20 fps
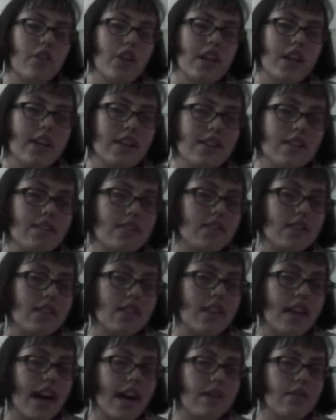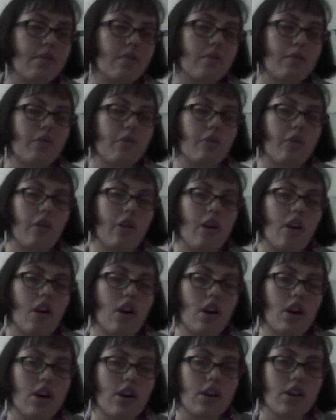Things that
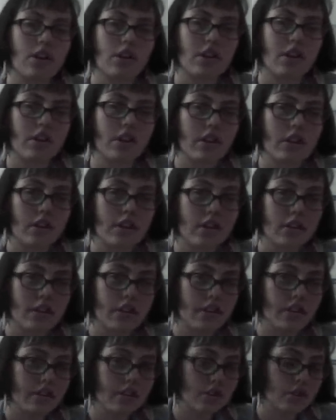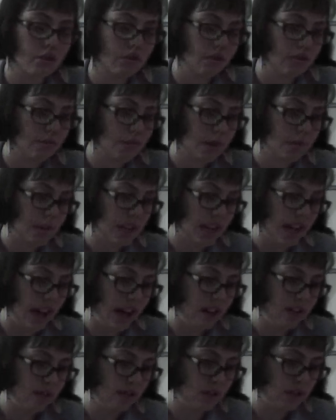are sort of maybe
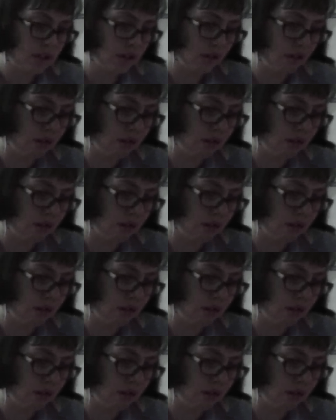out of the